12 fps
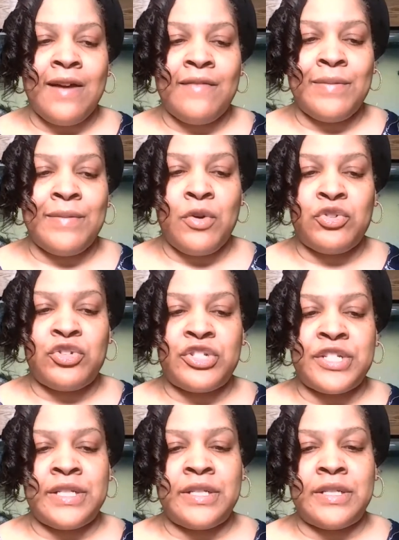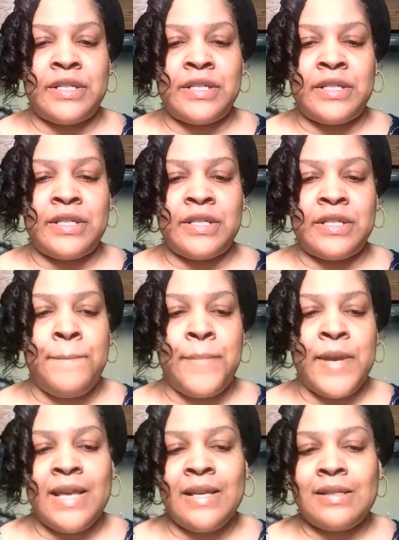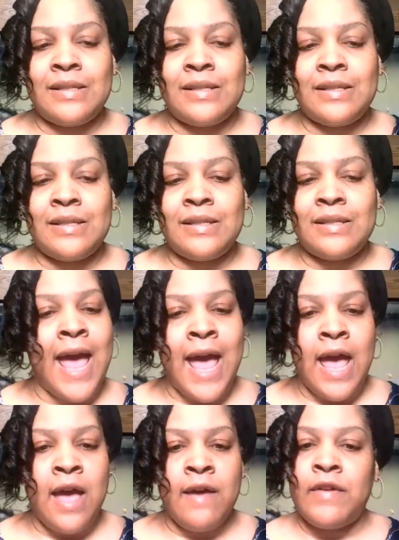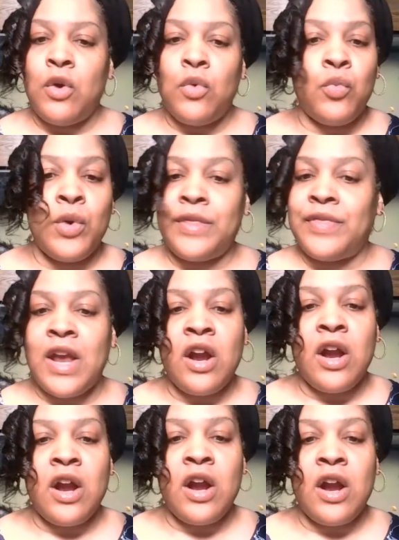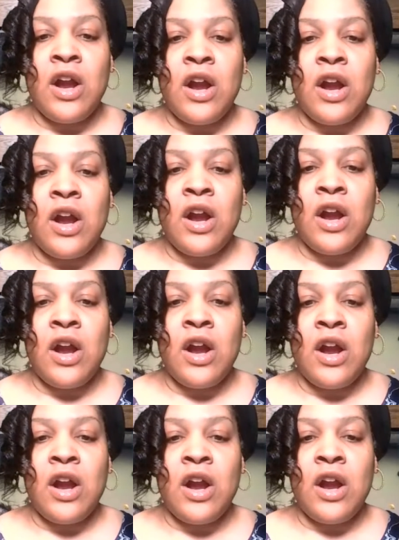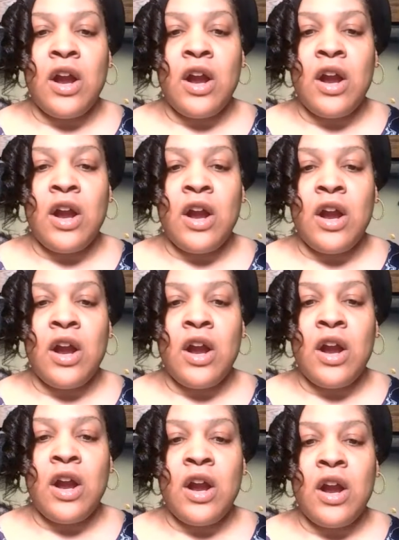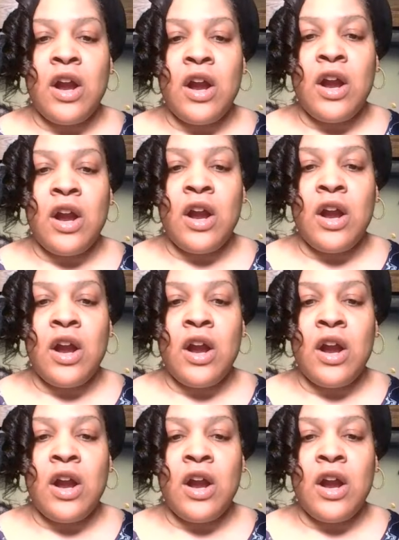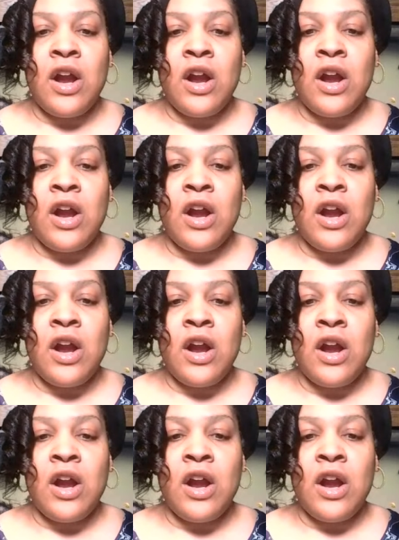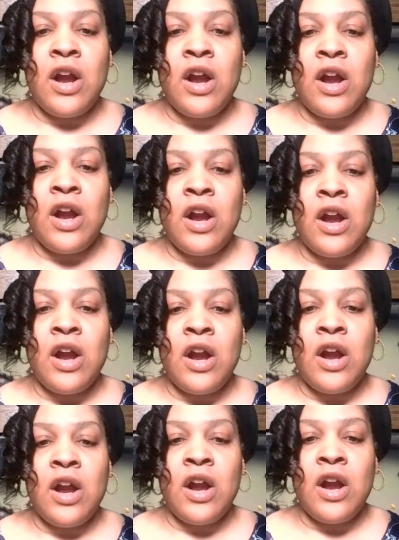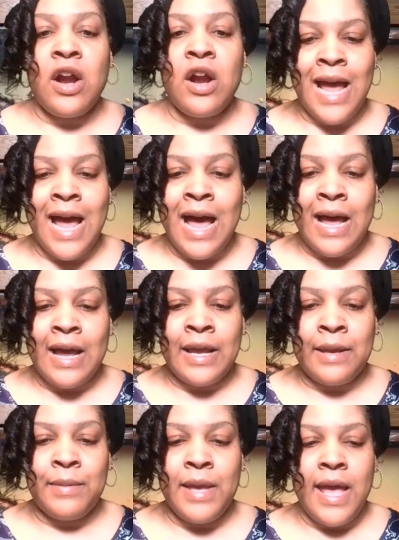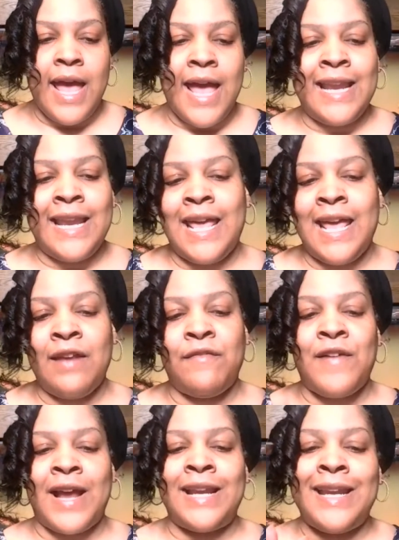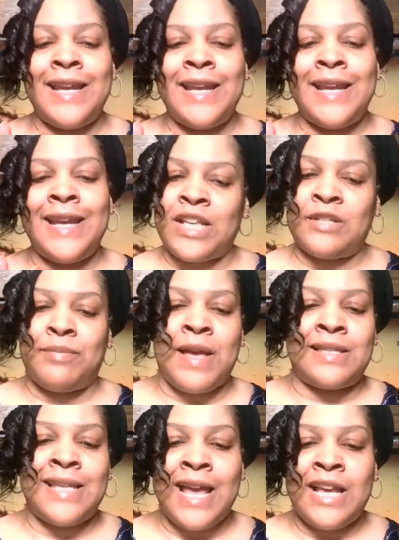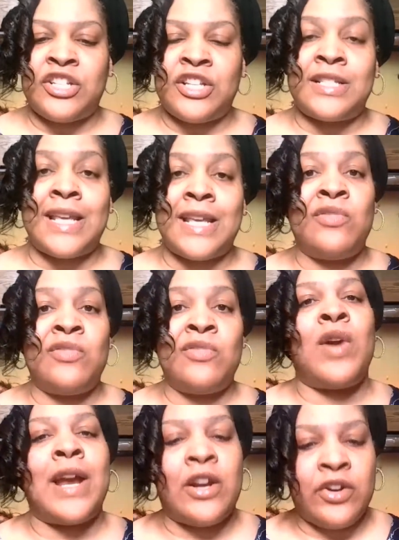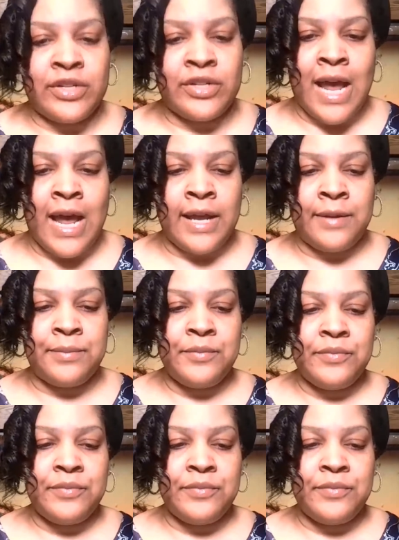of emotions businessmen have when their objective is to meet company goals by a set time and hit financial expectations in record time.